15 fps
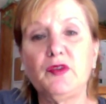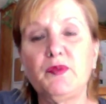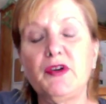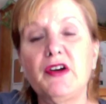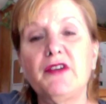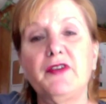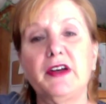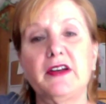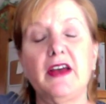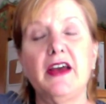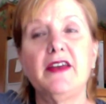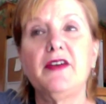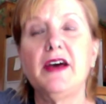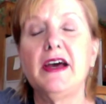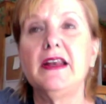closet,
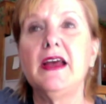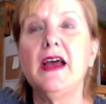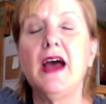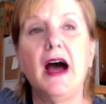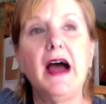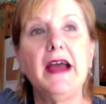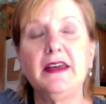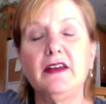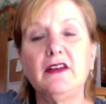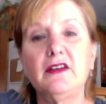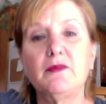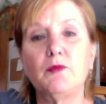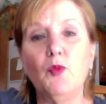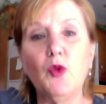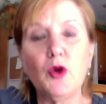which is what happened with
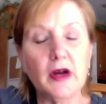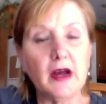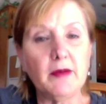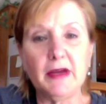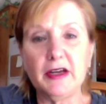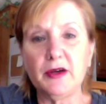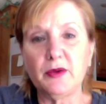the other thing.